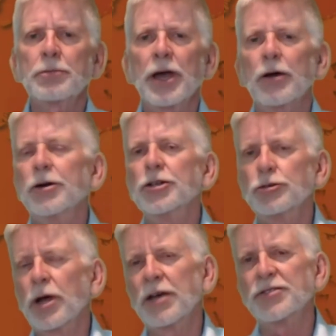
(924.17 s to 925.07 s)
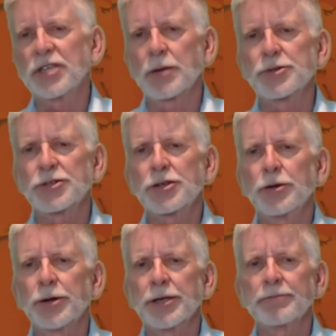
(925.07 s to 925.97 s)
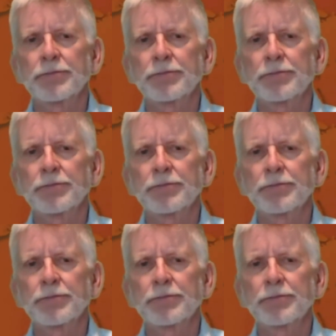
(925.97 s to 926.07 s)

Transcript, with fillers: power to drive cybersecurity.